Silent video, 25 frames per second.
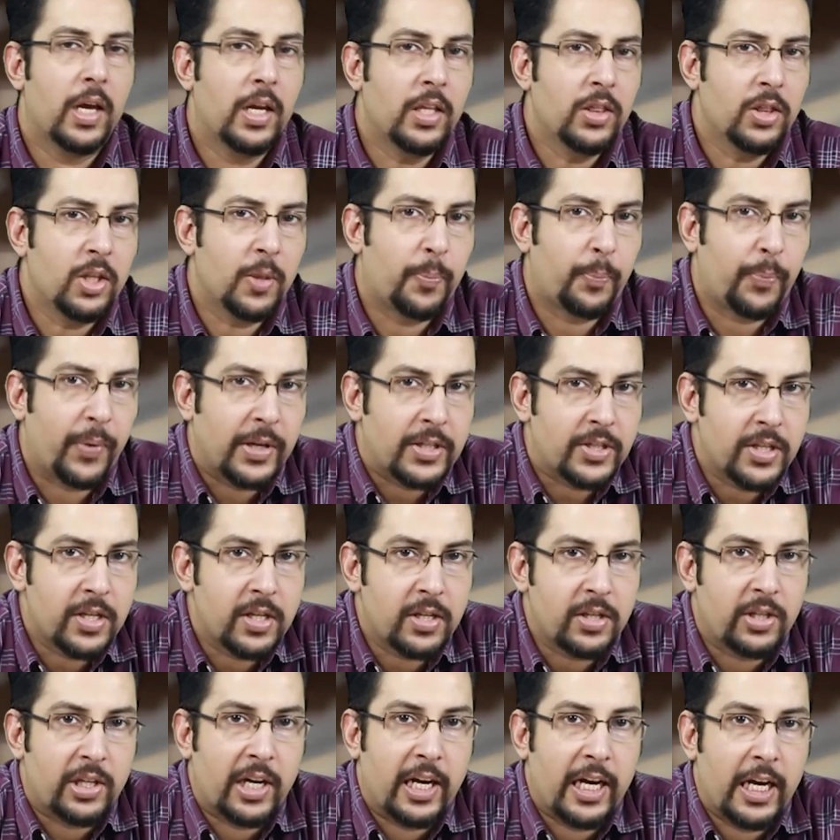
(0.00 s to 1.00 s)
In the
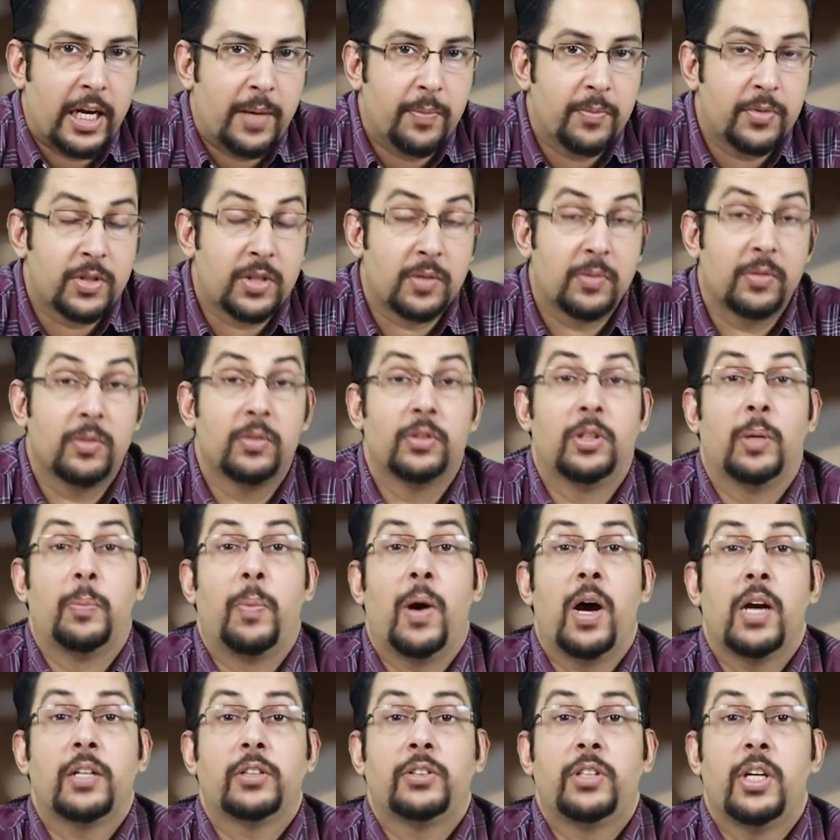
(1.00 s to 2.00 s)
present times, the
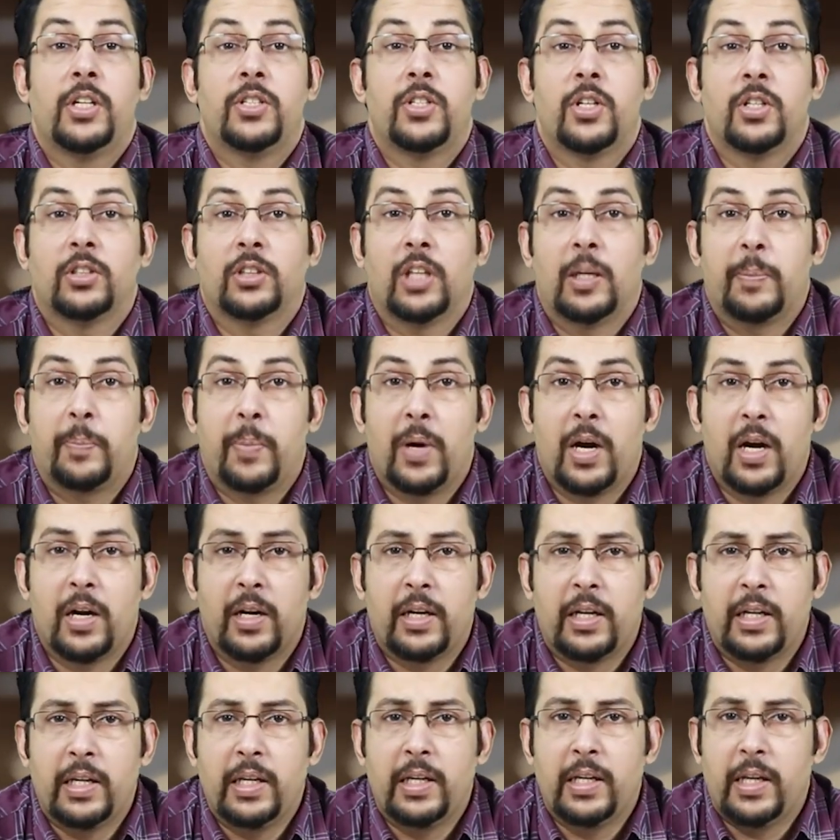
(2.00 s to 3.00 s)
Bharatiya Janata
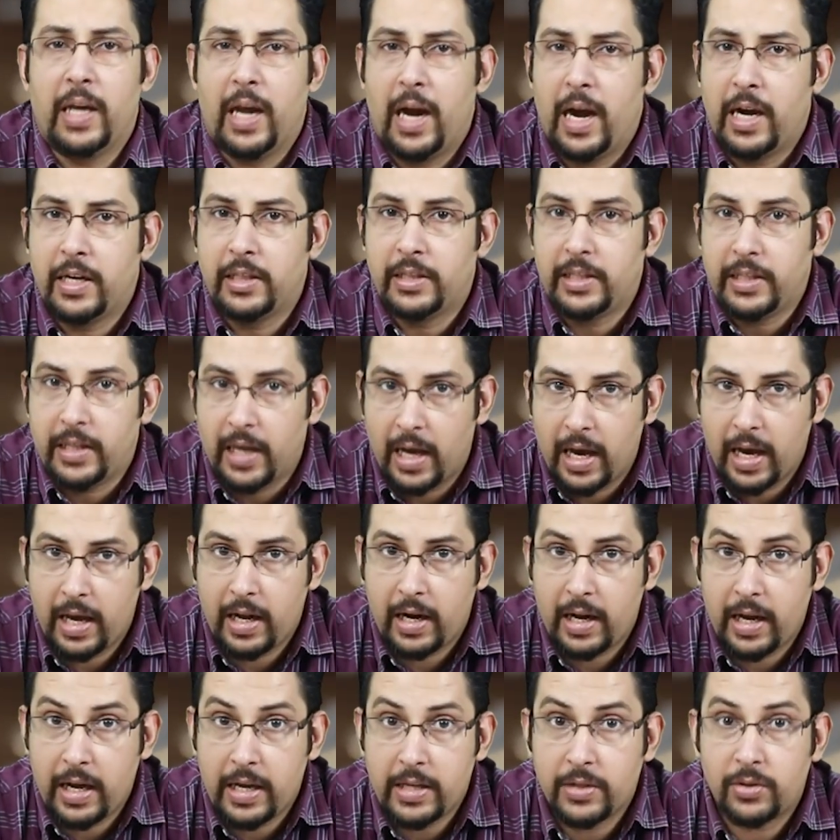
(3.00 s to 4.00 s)
Party and the
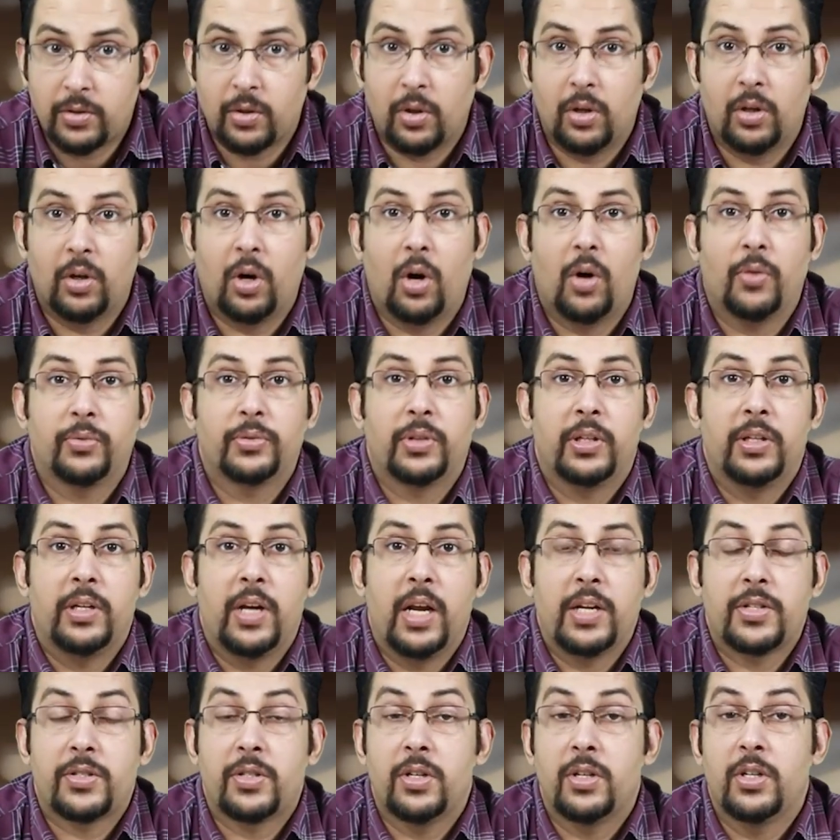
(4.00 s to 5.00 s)
allies of the
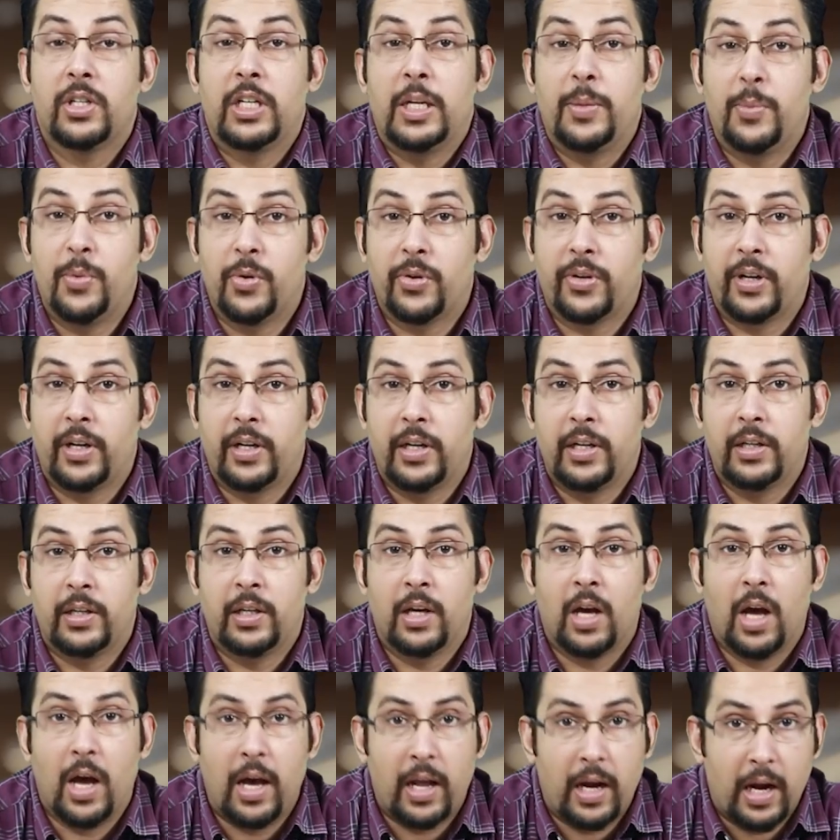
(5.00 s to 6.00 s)
National
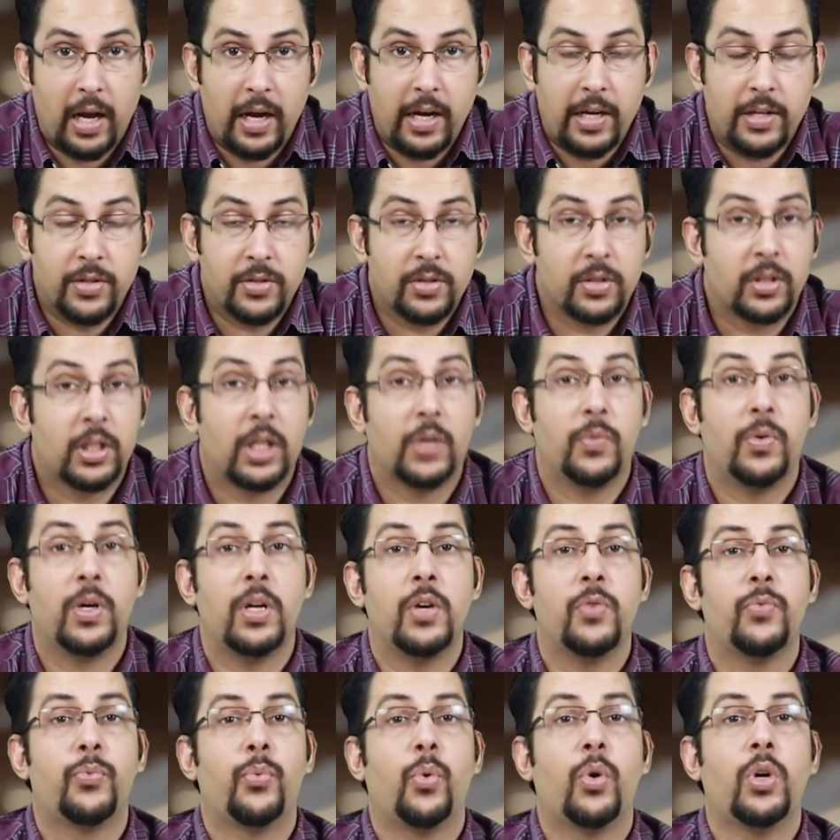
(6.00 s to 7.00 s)
Democratic Alliance
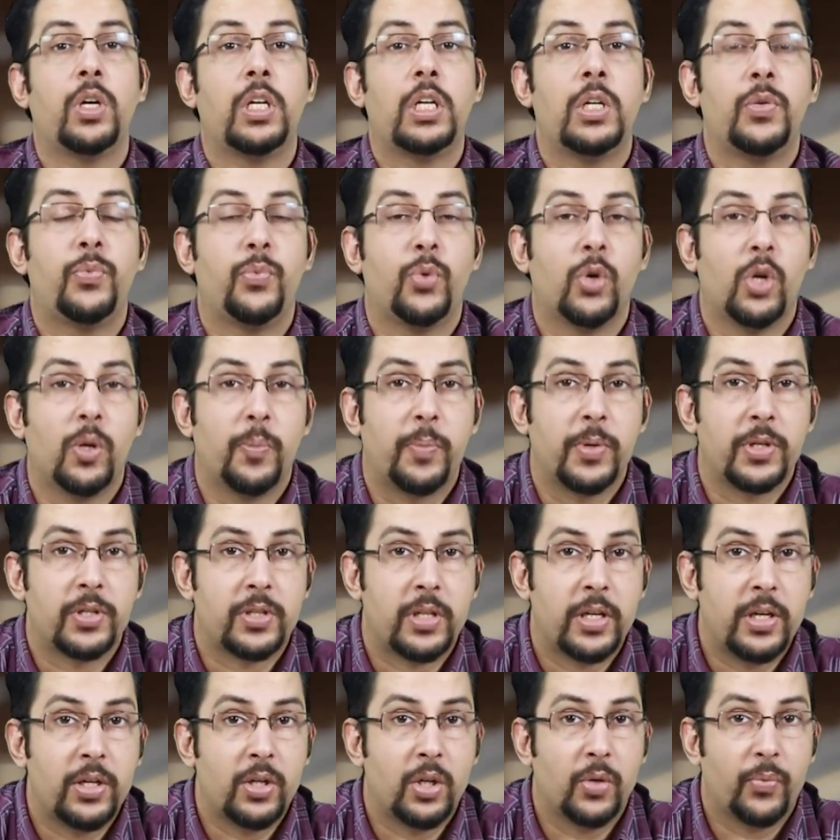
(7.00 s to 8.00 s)
govern
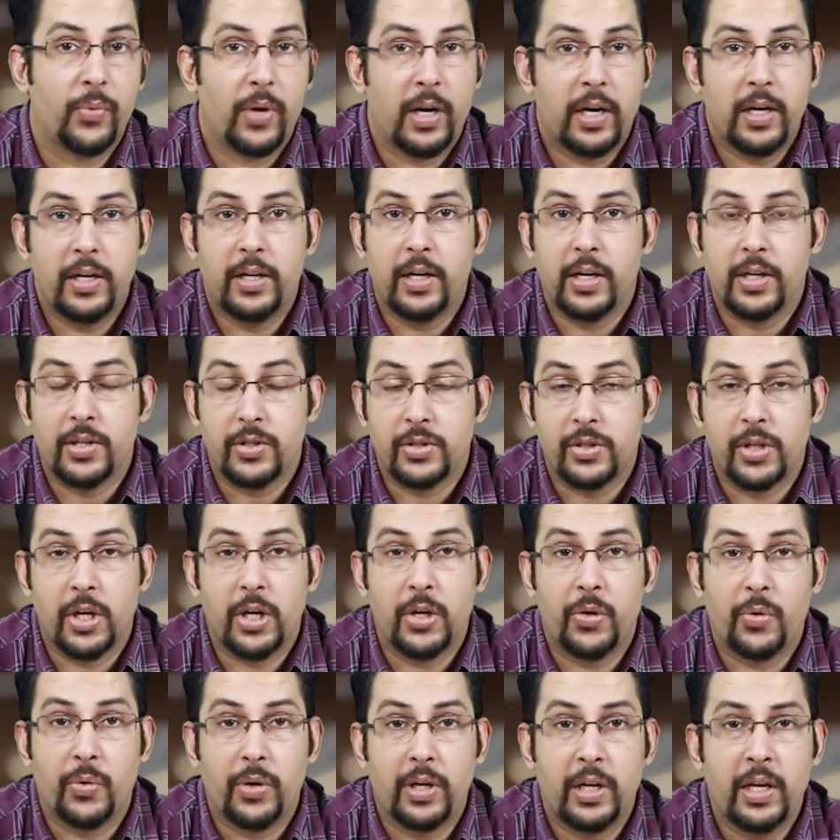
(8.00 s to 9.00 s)
44% of India's
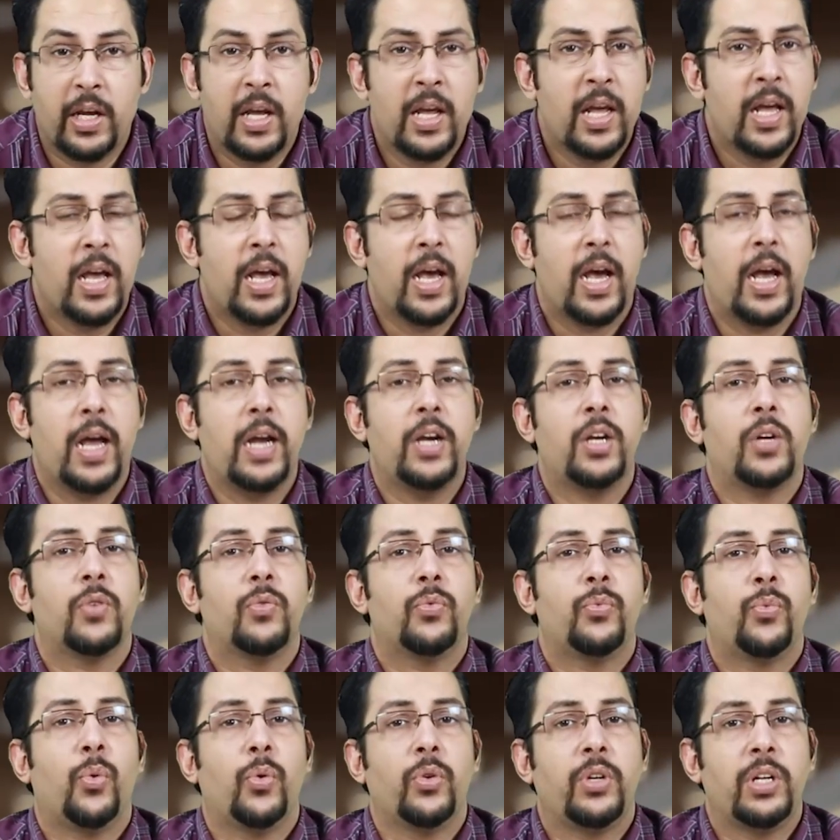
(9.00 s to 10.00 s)
territory and
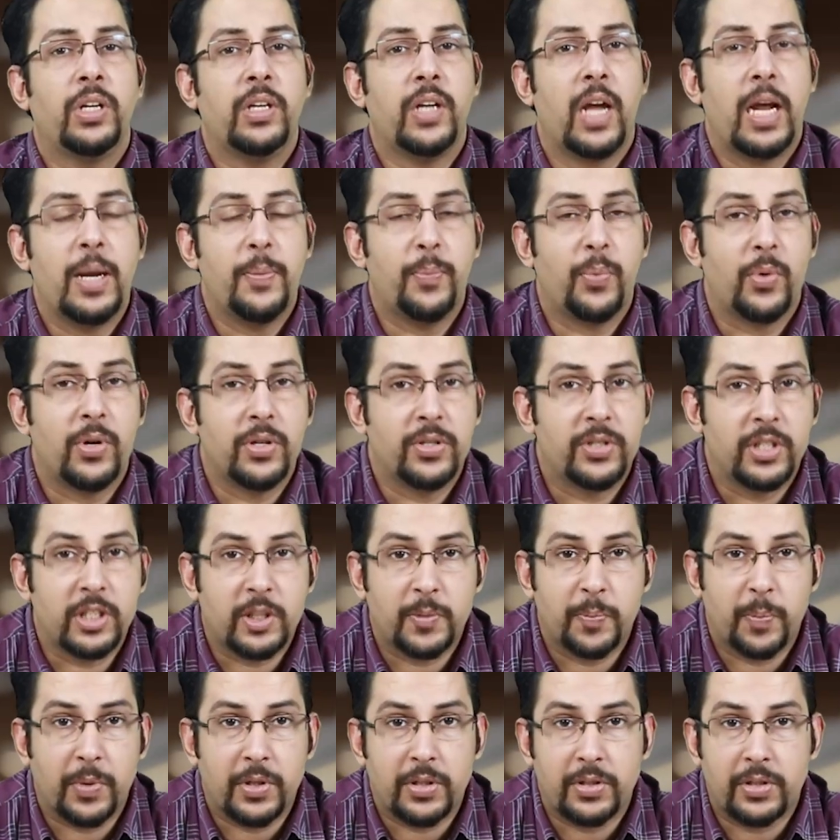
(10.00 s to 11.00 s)

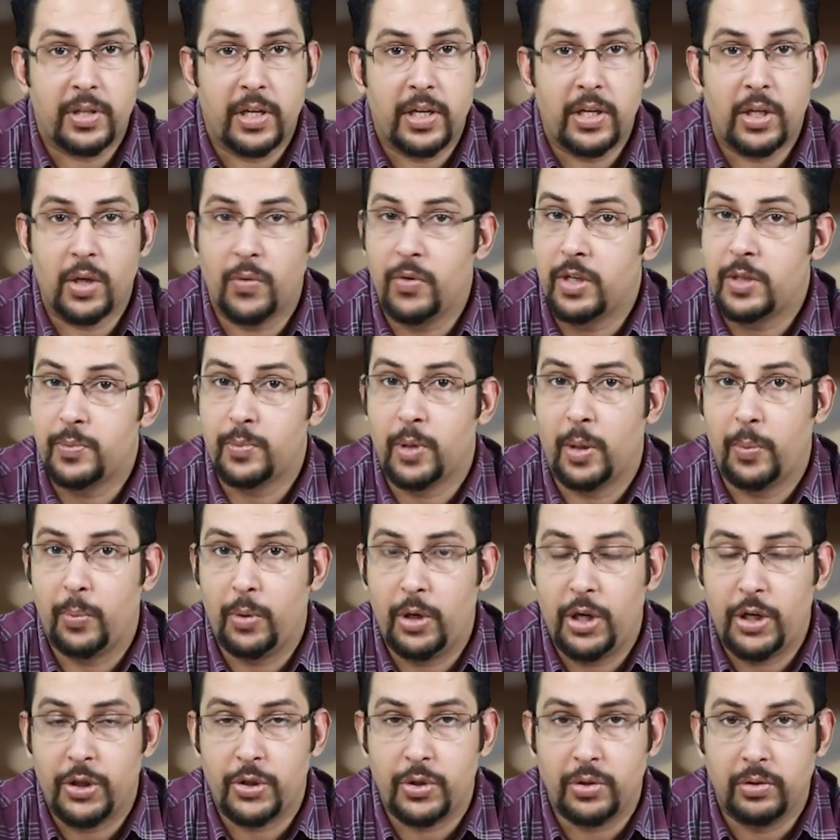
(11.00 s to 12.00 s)
49.6% of its
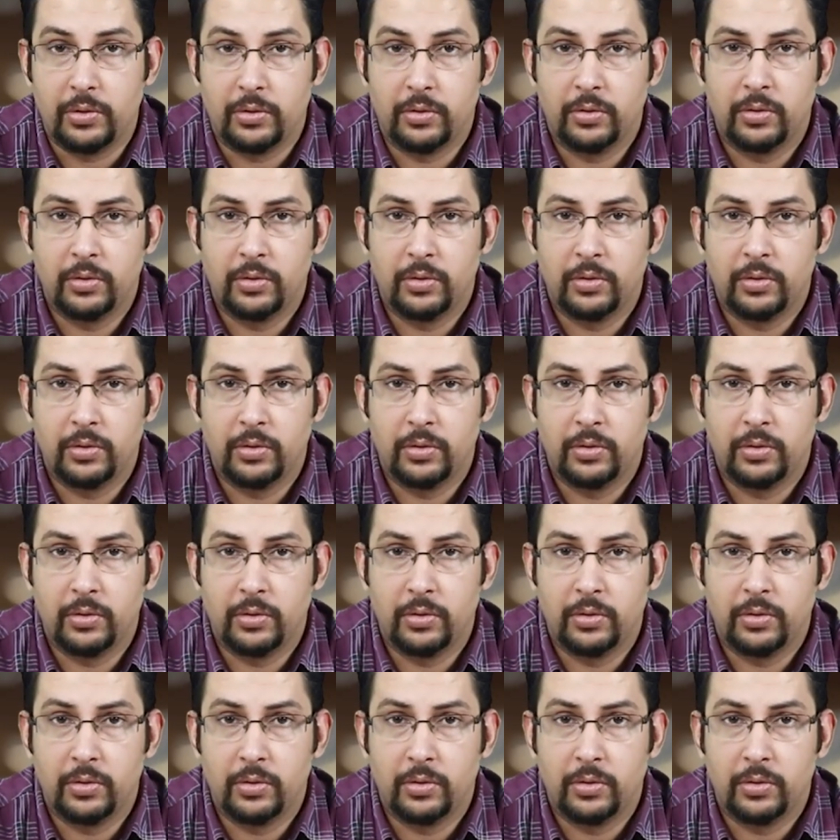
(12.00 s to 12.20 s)
population.